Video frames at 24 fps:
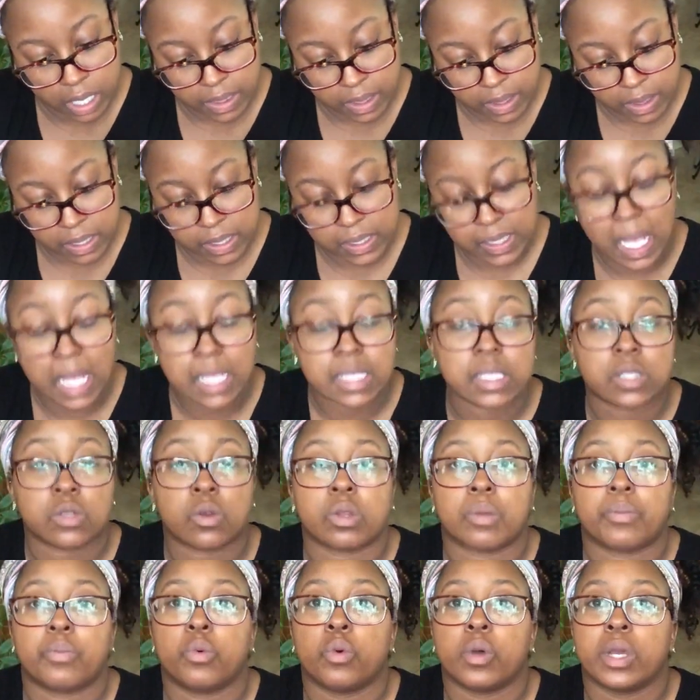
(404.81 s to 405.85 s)
I think the size is
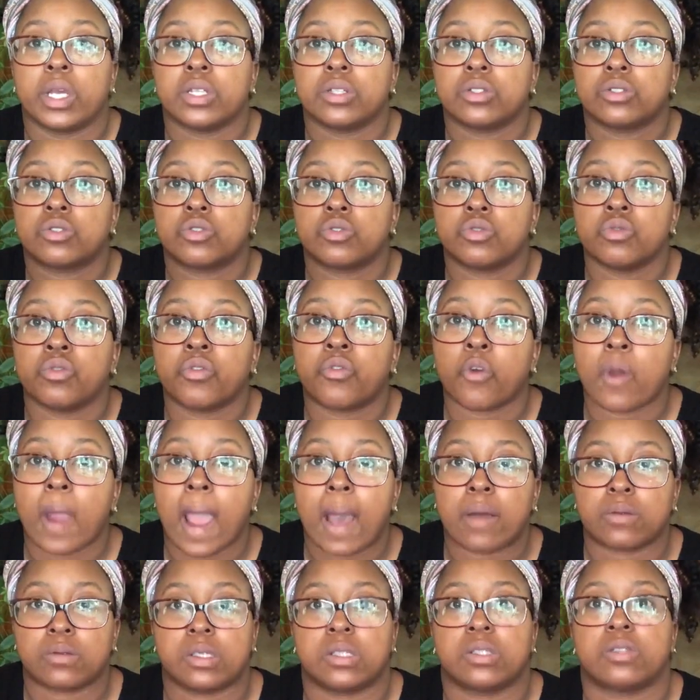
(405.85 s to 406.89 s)
only 0.24
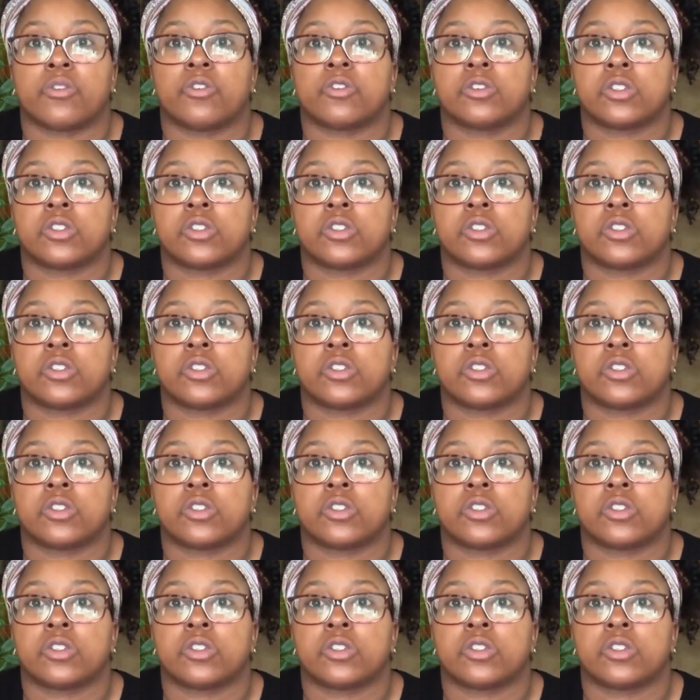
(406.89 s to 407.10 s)
ounces,